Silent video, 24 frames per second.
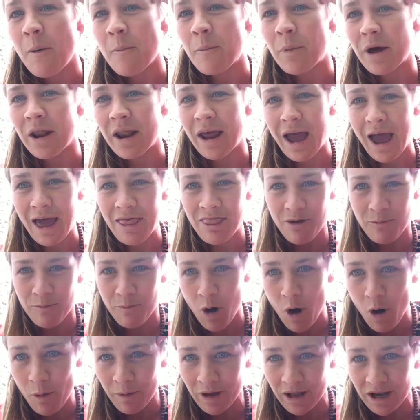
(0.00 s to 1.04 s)
But at the
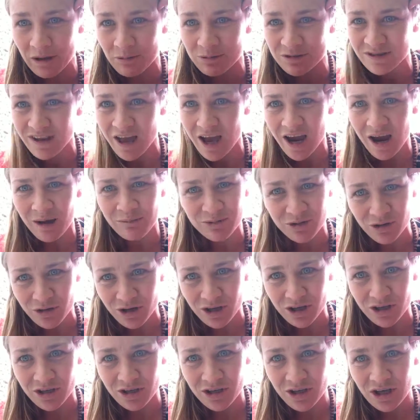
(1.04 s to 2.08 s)
moment, it was like, I'm
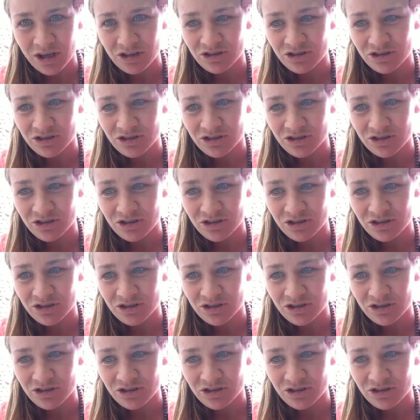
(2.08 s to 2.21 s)
sorry.